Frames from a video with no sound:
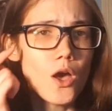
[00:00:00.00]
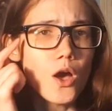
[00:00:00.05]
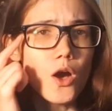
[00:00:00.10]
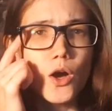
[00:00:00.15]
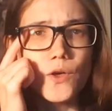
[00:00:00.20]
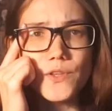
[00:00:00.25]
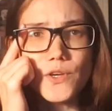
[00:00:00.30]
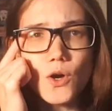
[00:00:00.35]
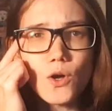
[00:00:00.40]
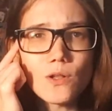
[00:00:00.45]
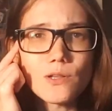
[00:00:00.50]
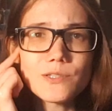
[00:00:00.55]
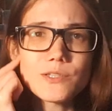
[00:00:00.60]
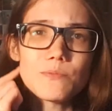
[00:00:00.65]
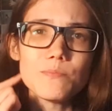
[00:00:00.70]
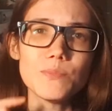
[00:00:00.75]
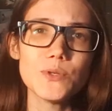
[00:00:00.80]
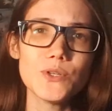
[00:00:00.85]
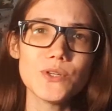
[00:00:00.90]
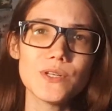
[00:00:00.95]
On the old
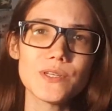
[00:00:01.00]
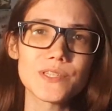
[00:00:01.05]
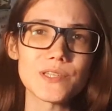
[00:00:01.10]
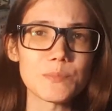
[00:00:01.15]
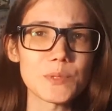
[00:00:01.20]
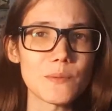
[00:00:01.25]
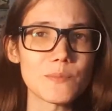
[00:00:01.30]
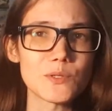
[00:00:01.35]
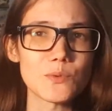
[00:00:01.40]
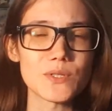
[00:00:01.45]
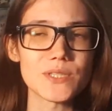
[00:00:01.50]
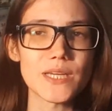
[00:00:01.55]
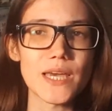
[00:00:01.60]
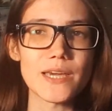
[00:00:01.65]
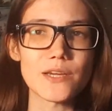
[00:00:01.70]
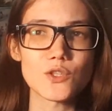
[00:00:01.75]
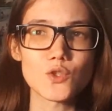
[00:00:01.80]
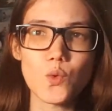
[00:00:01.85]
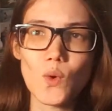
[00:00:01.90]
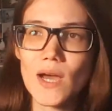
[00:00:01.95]
computer, sometimes it would
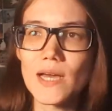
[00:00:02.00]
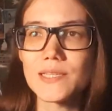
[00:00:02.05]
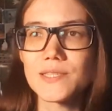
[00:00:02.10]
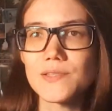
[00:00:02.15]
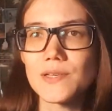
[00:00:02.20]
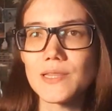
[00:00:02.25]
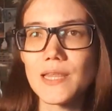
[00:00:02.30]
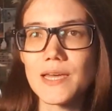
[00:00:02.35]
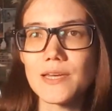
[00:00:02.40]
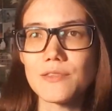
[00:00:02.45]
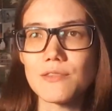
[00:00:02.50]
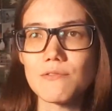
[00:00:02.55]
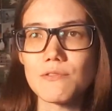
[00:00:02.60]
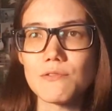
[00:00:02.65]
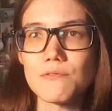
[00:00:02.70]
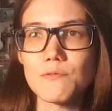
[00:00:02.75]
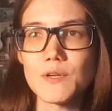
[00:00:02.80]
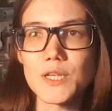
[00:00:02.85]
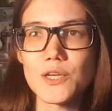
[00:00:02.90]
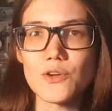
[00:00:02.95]
take twice the length of
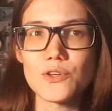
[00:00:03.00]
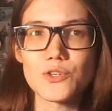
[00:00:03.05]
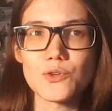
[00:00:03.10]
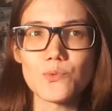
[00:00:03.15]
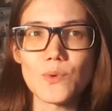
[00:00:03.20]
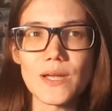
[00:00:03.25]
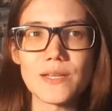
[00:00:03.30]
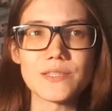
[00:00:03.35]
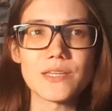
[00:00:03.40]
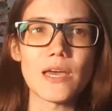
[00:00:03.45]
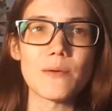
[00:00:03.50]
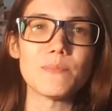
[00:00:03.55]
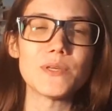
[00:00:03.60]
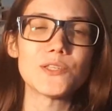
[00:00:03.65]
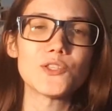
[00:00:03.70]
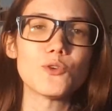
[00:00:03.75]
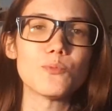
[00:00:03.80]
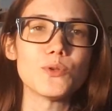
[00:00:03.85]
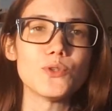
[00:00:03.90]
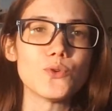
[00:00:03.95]
the video to render and
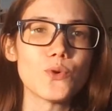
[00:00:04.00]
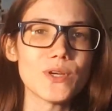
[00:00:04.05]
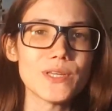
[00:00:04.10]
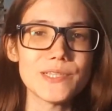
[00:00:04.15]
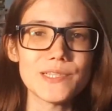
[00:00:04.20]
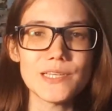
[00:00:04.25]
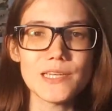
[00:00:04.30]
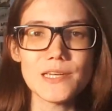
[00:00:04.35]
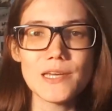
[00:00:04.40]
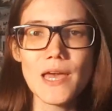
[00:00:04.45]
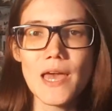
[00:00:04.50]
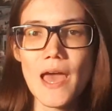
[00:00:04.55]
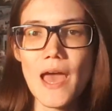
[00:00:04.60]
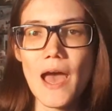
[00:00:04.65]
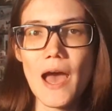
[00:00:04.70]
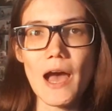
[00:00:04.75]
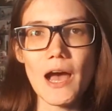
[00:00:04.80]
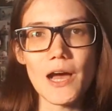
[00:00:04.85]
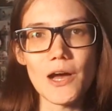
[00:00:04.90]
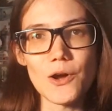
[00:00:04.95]
be super noisy.
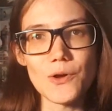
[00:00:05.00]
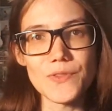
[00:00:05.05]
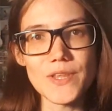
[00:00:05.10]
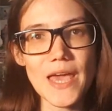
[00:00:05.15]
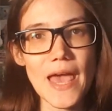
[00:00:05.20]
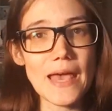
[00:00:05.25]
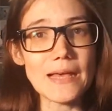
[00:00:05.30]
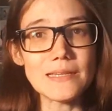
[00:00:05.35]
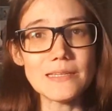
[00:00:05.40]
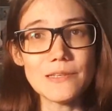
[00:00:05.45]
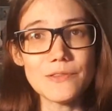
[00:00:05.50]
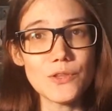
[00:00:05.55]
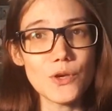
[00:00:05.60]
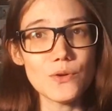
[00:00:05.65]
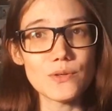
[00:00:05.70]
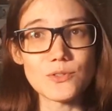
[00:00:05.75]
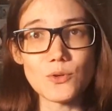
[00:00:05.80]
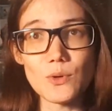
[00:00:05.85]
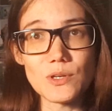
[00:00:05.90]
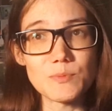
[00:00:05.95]
On the Alien
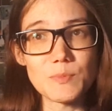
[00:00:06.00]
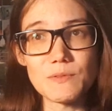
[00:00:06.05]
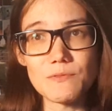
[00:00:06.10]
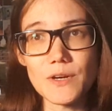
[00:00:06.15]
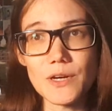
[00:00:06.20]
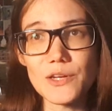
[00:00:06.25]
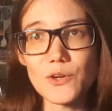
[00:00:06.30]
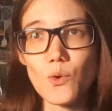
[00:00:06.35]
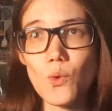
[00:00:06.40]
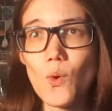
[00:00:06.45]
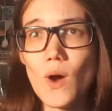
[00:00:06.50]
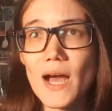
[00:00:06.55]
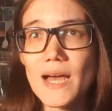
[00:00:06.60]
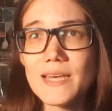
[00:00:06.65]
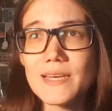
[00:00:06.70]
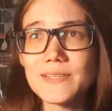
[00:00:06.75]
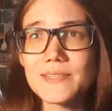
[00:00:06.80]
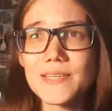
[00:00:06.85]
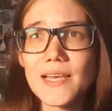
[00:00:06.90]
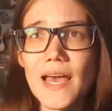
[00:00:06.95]
though, it's always been very
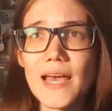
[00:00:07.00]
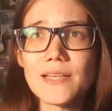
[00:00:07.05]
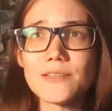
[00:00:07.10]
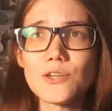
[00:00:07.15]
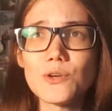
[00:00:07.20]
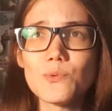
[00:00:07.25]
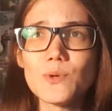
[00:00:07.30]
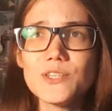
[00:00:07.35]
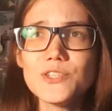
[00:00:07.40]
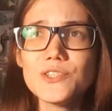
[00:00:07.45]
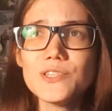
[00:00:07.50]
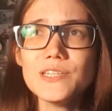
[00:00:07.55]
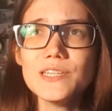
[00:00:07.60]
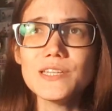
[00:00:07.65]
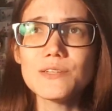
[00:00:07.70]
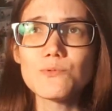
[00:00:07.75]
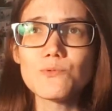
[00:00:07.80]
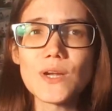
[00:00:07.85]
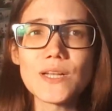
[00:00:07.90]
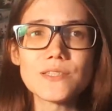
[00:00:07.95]
quiet, and
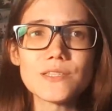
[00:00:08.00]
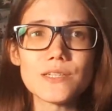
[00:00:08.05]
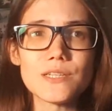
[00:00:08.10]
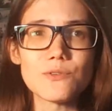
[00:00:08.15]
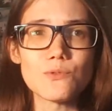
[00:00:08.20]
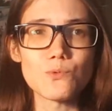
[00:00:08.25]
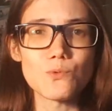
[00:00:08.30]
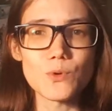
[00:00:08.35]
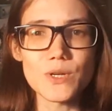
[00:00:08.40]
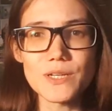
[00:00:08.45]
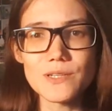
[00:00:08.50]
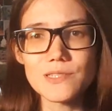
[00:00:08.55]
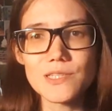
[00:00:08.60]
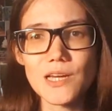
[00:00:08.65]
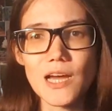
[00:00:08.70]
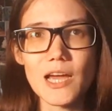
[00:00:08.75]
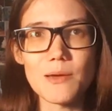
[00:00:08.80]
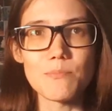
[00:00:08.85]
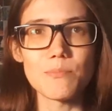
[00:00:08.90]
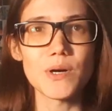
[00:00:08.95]
originally it rendered in real
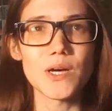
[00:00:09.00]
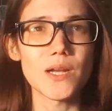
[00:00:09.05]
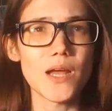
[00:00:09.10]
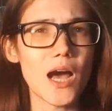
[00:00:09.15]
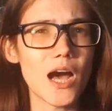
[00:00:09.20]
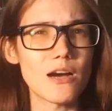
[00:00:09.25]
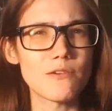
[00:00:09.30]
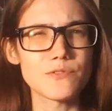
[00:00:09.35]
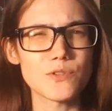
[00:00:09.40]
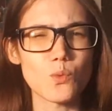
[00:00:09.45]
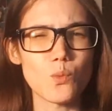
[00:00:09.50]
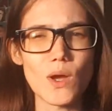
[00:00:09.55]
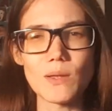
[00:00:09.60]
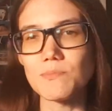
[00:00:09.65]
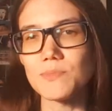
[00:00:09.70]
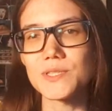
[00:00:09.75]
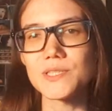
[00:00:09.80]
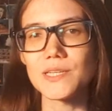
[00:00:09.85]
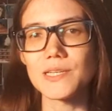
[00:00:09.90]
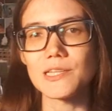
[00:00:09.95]
time, but after
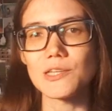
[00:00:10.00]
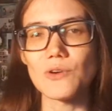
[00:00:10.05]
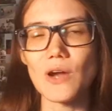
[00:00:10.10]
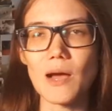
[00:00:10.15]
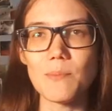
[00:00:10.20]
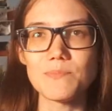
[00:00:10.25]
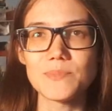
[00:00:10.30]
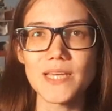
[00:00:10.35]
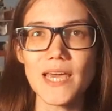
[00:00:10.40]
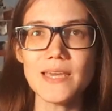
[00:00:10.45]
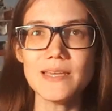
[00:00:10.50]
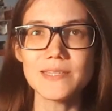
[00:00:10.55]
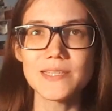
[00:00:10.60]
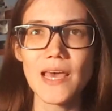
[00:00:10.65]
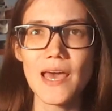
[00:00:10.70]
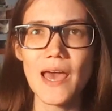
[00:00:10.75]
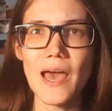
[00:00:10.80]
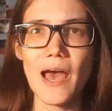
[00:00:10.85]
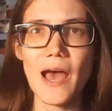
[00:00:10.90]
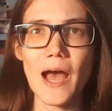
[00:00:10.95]
one particular update,
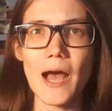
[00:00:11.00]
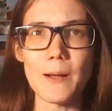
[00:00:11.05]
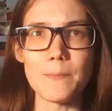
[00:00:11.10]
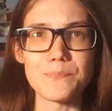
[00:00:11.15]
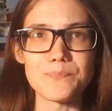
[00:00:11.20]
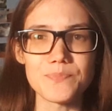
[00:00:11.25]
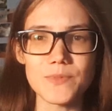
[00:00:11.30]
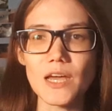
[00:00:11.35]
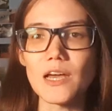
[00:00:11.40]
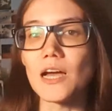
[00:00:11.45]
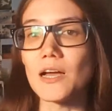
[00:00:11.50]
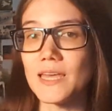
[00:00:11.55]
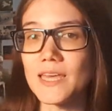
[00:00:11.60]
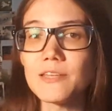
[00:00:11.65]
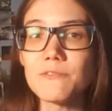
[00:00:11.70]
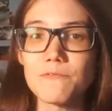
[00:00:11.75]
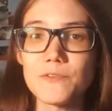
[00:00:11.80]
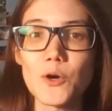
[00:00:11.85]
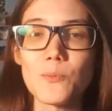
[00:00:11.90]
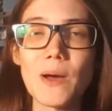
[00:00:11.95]
a
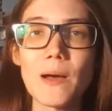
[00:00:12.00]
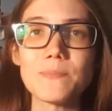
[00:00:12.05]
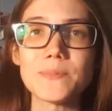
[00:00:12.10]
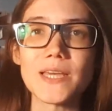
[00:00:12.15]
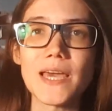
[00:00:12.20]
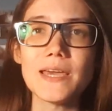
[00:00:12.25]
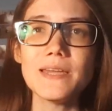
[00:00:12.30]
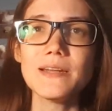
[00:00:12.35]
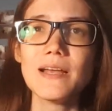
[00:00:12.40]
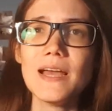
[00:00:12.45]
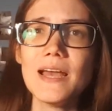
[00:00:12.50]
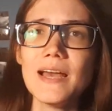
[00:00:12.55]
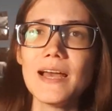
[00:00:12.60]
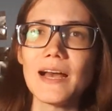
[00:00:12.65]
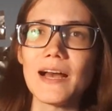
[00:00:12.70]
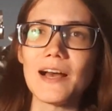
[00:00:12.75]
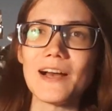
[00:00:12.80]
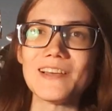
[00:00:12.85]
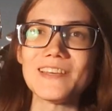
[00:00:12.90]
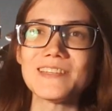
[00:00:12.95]
HitFilm update,
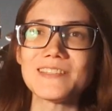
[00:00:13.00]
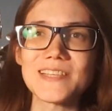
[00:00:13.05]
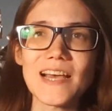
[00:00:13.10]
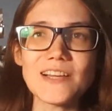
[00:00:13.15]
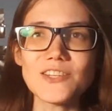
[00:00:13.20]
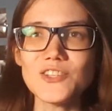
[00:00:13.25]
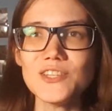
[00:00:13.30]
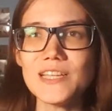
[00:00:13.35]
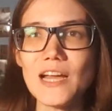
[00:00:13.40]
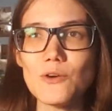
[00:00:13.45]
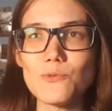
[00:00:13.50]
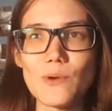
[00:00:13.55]
it's actually now